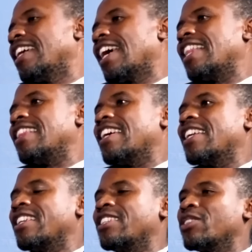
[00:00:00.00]
and
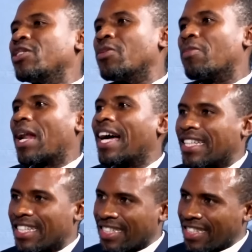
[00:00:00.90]
then you
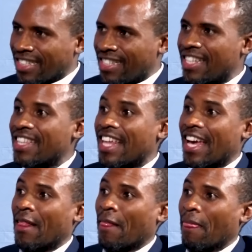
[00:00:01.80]
plant in
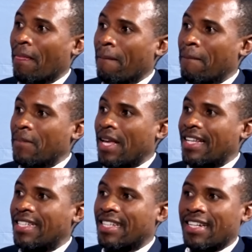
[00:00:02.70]
there.
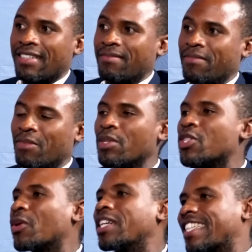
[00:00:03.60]
And we
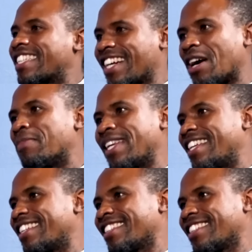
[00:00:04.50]
saw it happening.
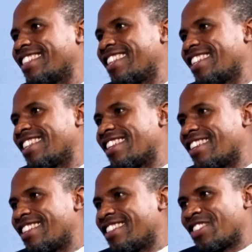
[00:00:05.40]

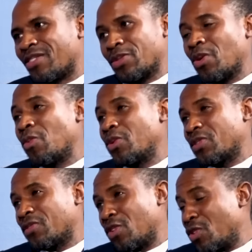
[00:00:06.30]
It was
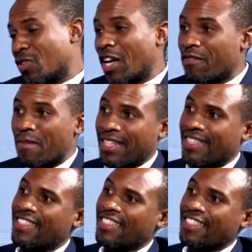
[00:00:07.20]
almost 4 to 5
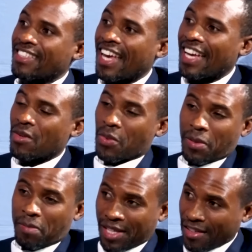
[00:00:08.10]
months. And we
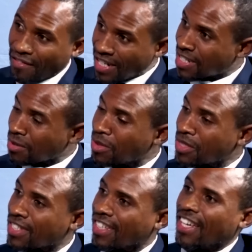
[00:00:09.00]
were picking
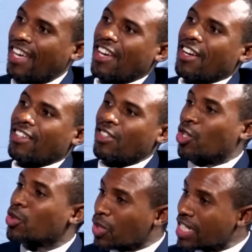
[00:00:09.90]
vegetables,
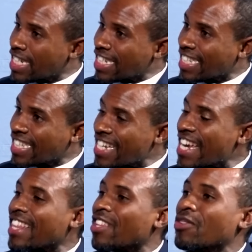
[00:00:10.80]
not watering,
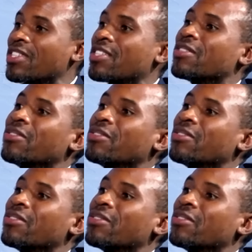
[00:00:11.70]
and they would still